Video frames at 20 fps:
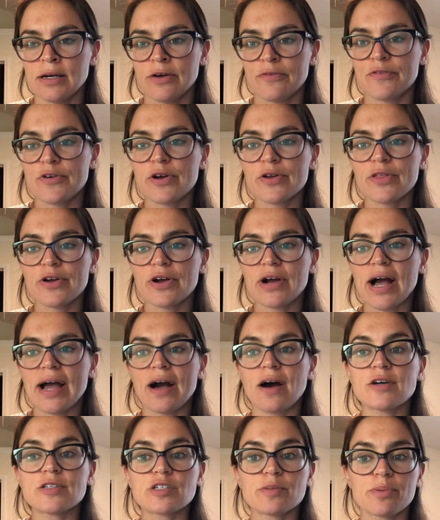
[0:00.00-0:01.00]
Further, I
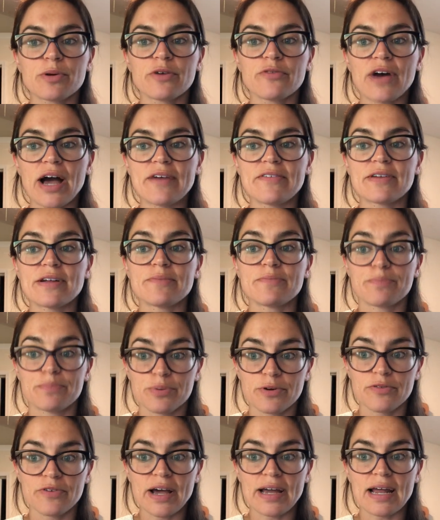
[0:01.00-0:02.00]
also
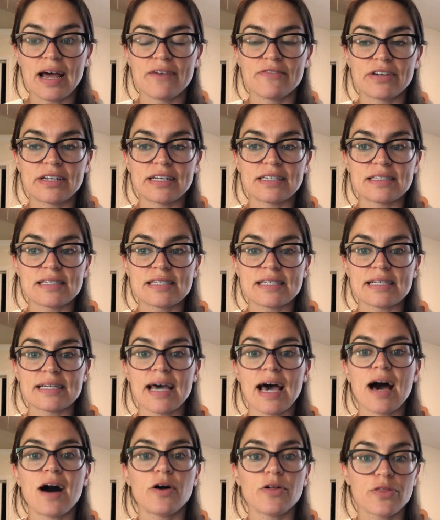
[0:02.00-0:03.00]
provide evidence in
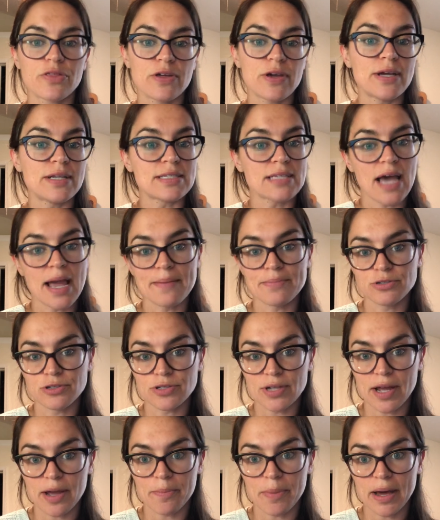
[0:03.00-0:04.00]
healthy and type 2
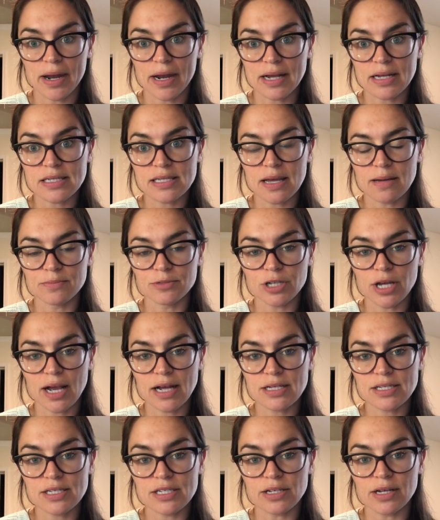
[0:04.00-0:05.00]
diabetic
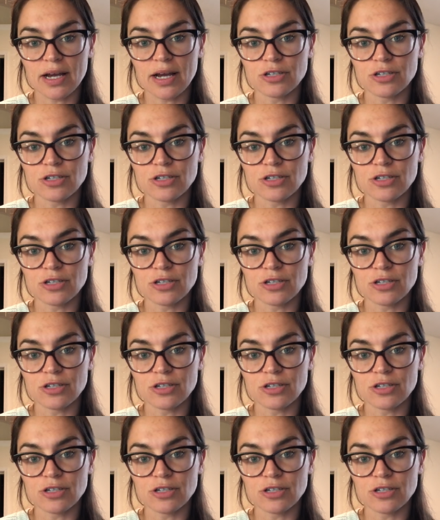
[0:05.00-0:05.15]
subjects